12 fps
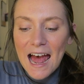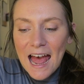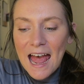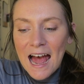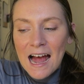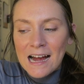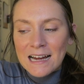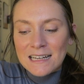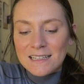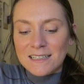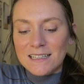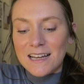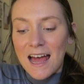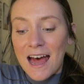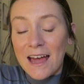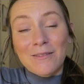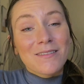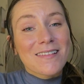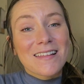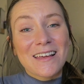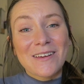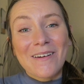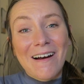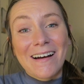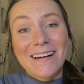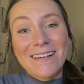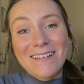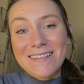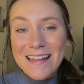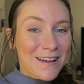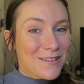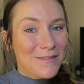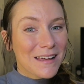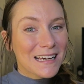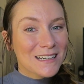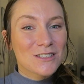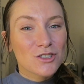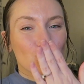And I will see you guys next week.